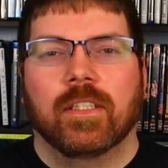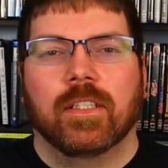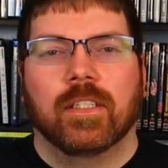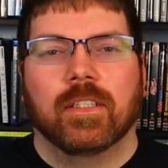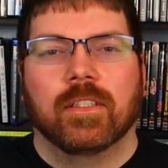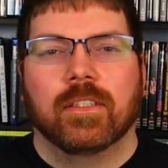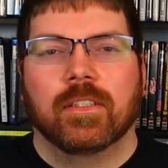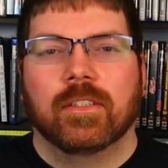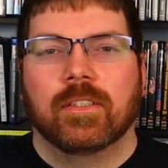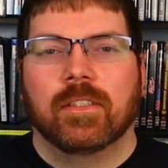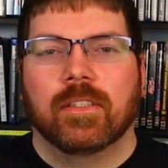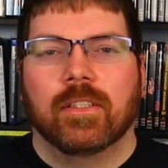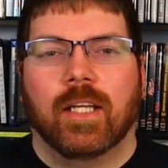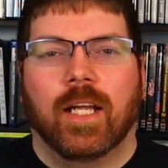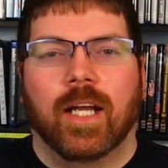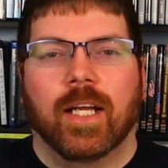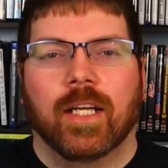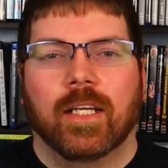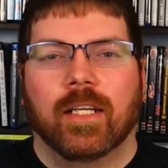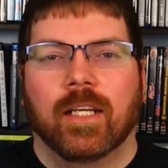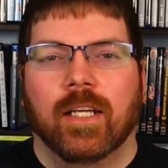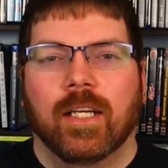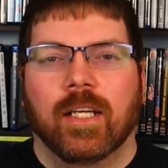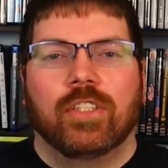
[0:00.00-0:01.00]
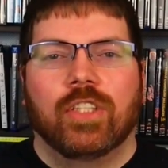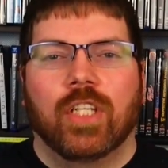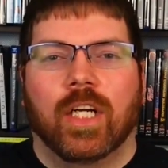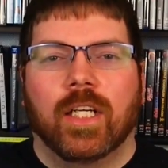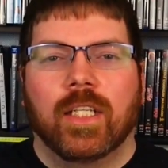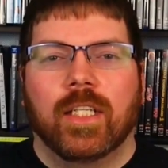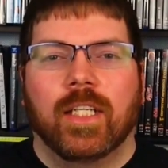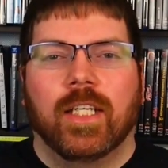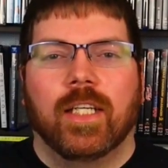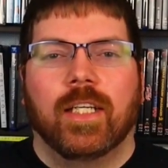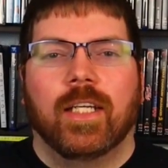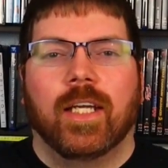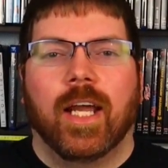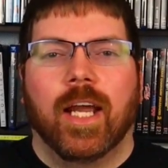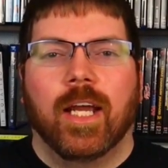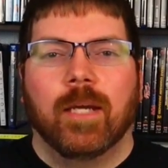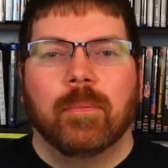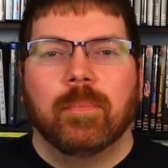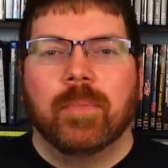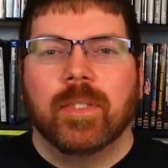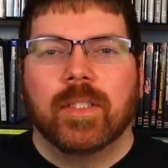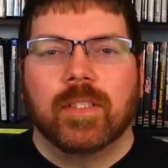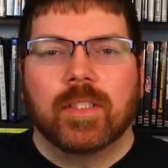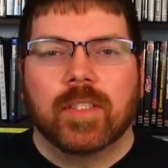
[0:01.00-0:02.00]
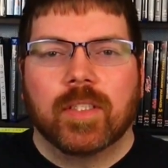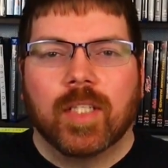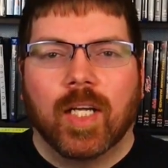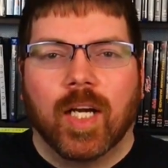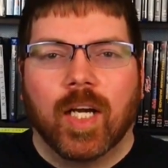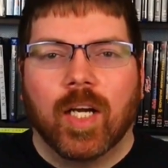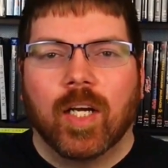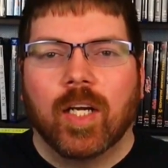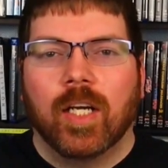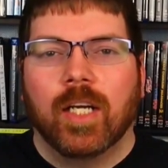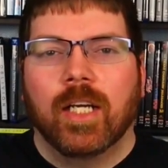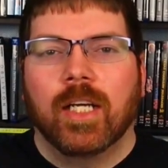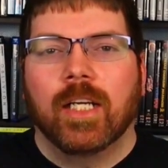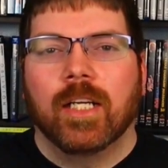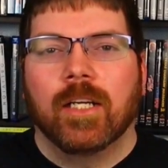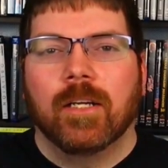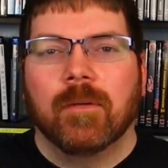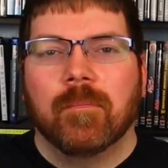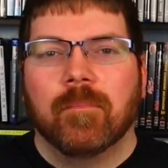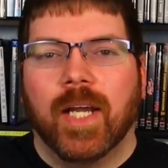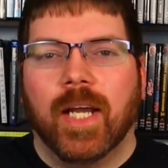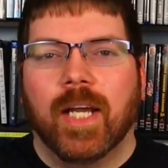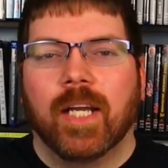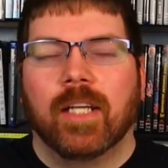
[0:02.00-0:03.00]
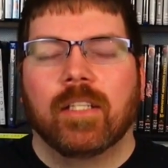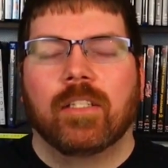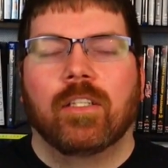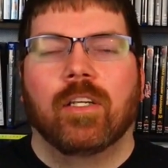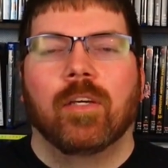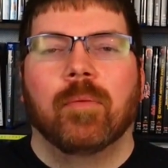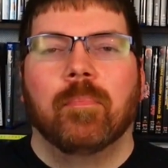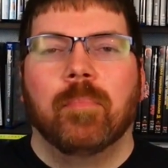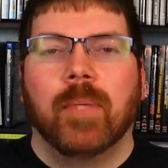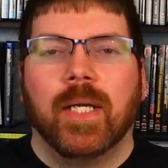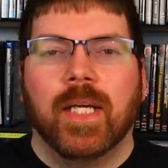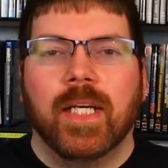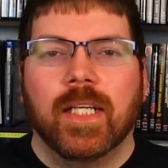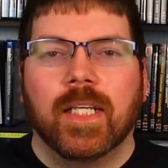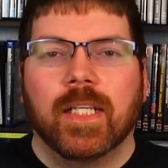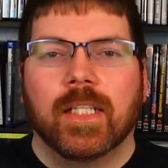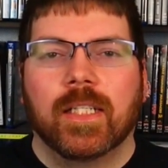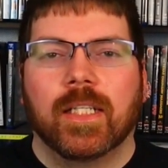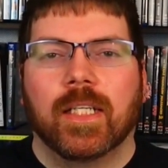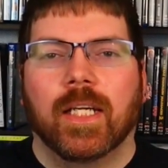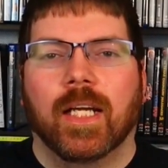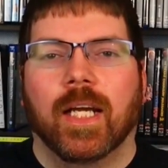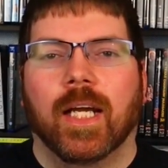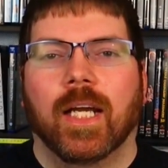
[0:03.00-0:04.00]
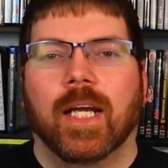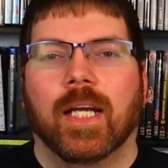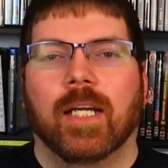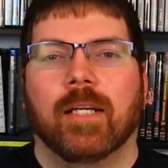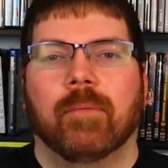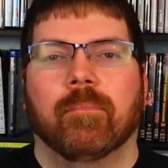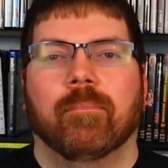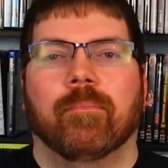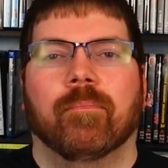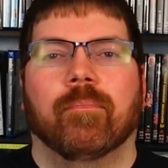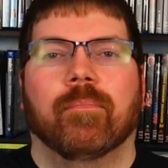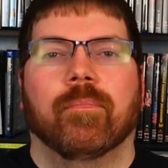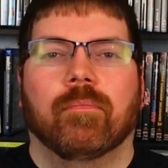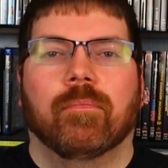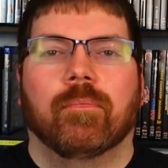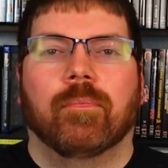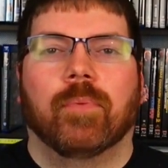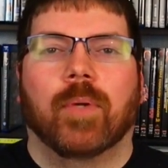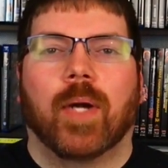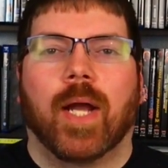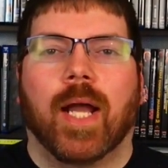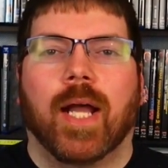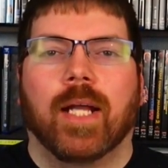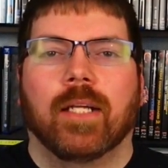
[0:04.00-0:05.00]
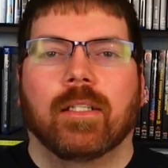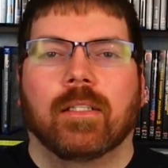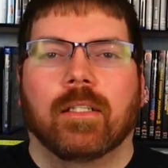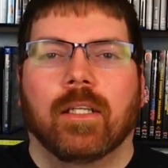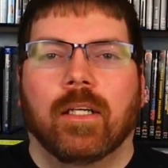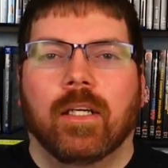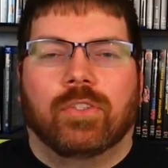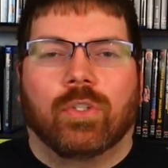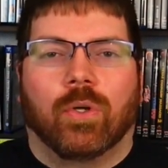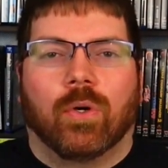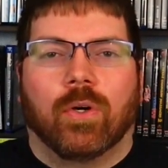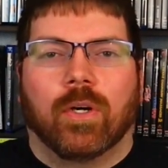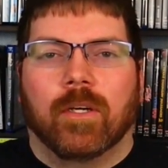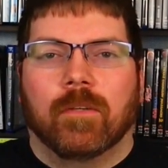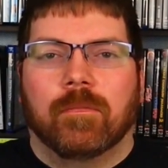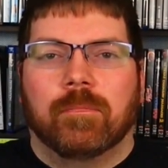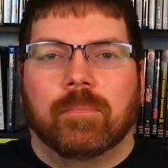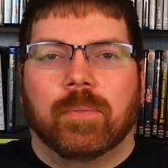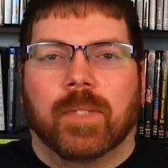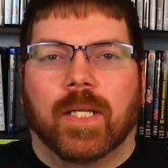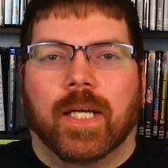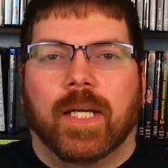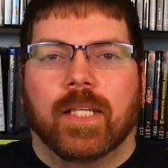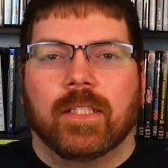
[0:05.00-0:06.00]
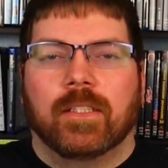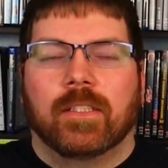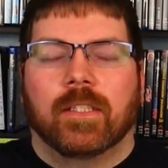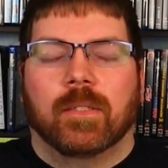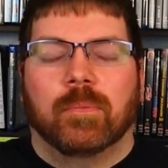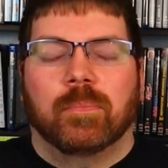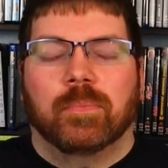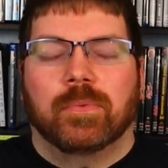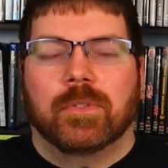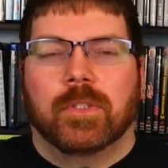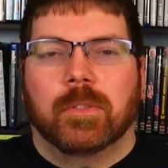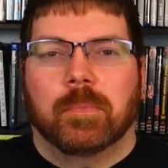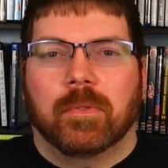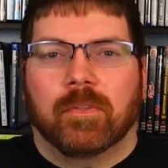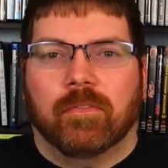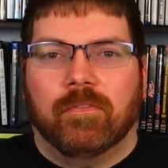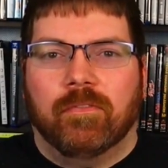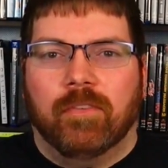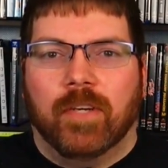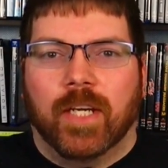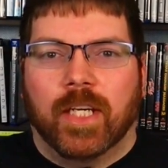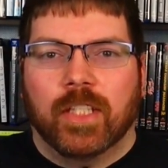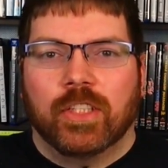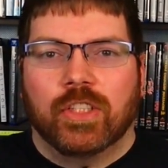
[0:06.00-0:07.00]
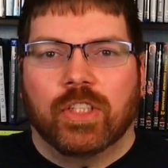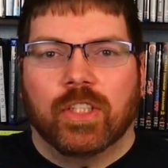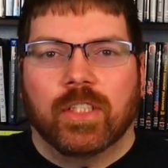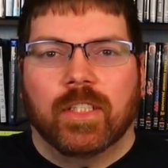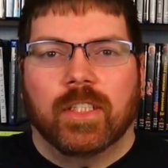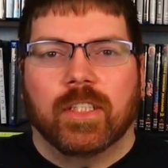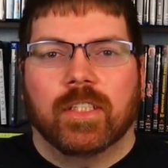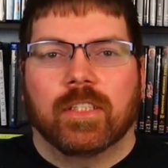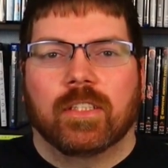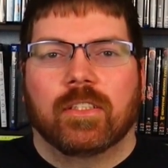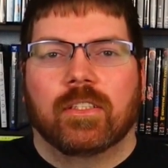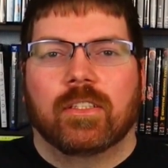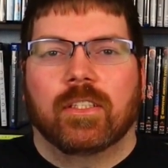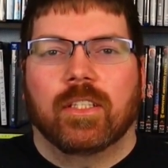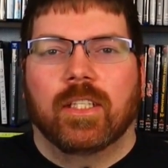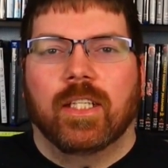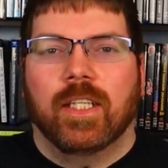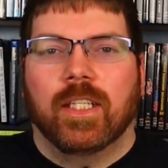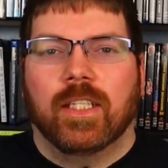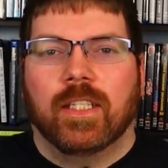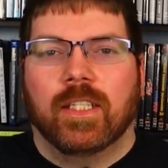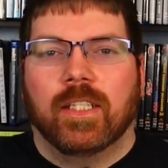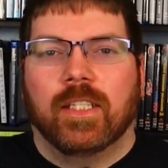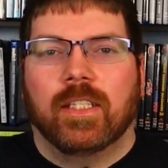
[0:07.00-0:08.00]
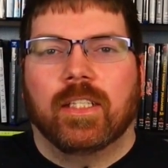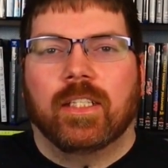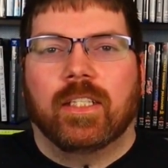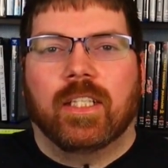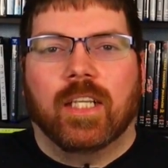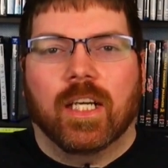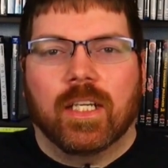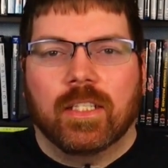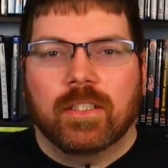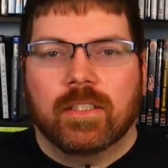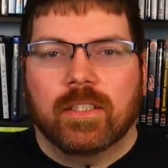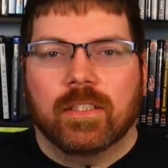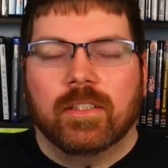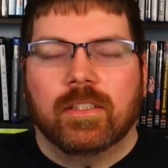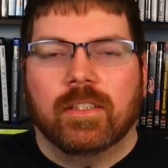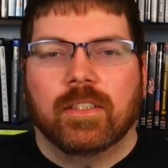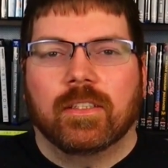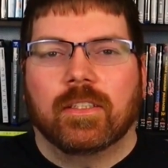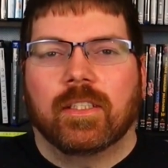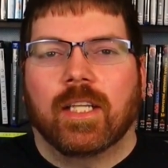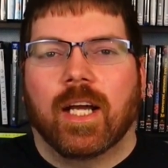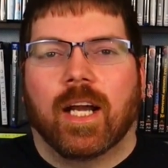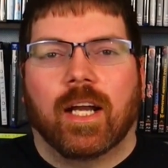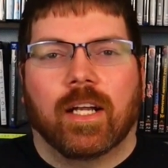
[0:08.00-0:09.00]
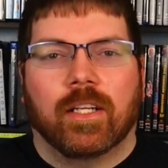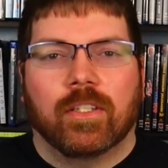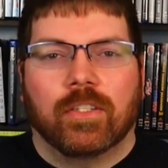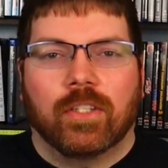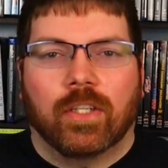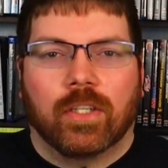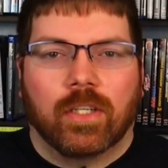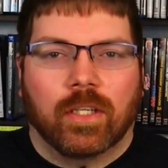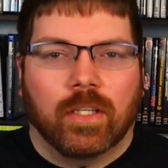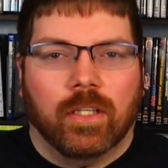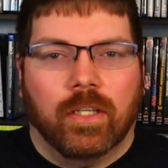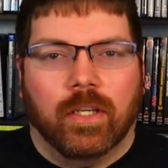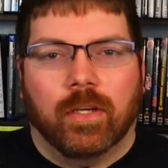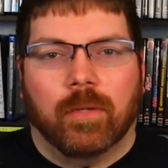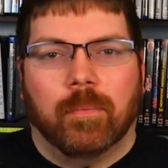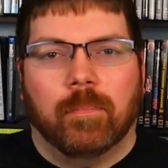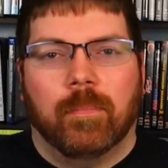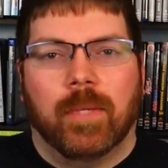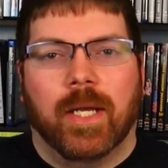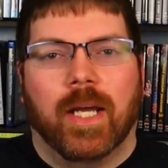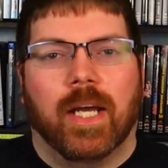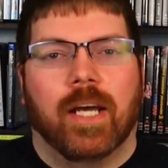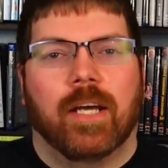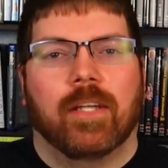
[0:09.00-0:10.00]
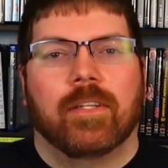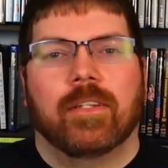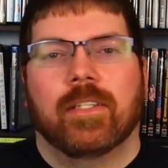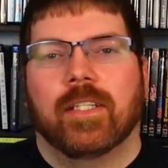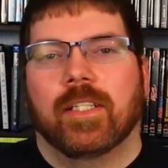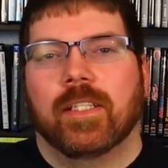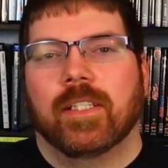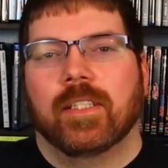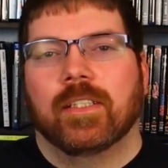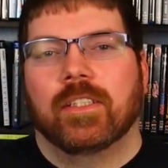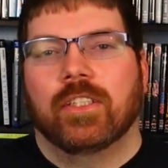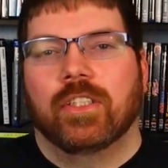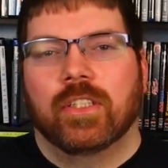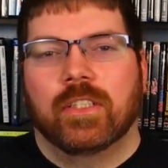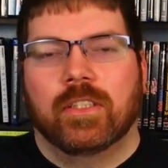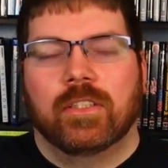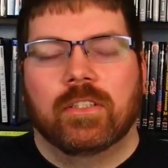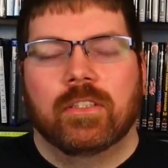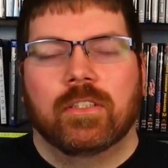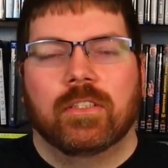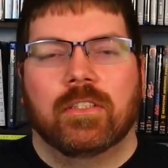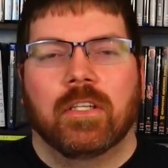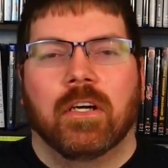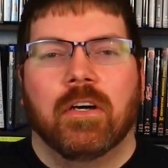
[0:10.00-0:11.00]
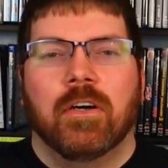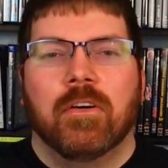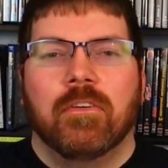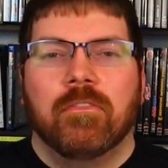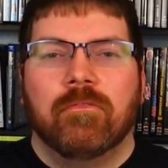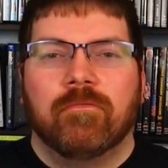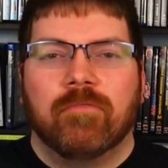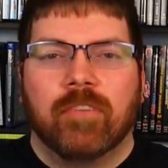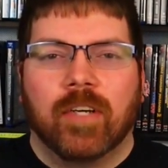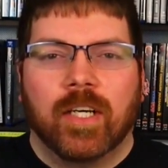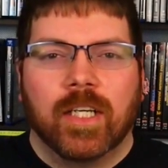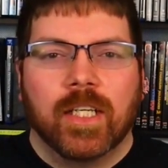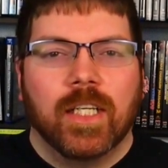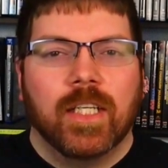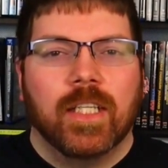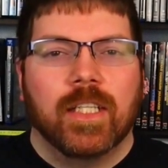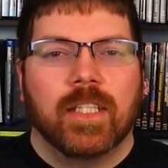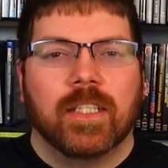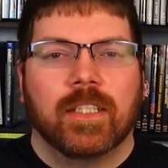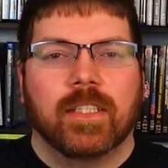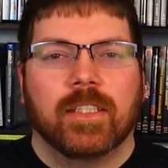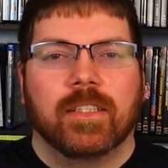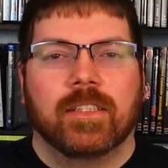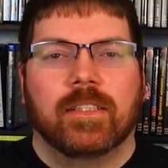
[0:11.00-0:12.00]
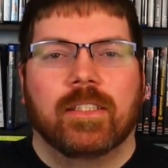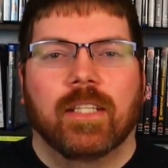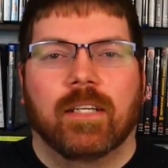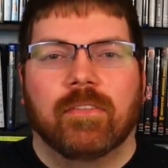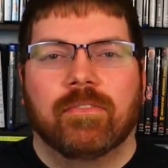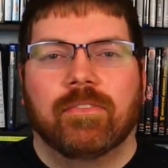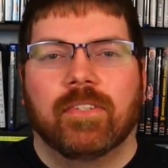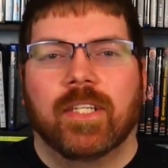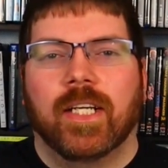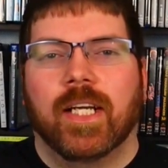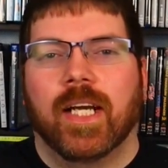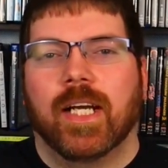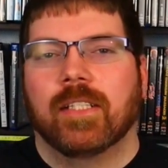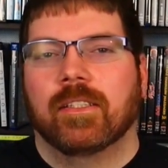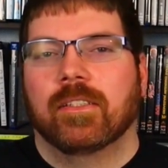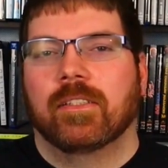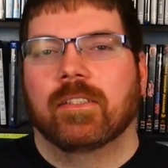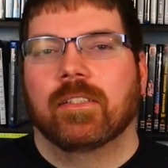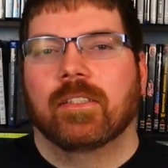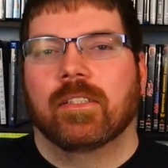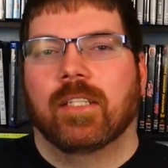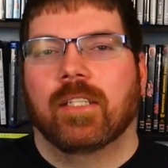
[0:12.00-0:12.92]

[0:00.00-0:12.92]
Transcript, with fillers: is like, Chucky can be scary and comedic, and Brad Dourif plays him to perfection. He's he, he, cusses, he's got a dirty little mouth, and he's just so funny. And he definitely has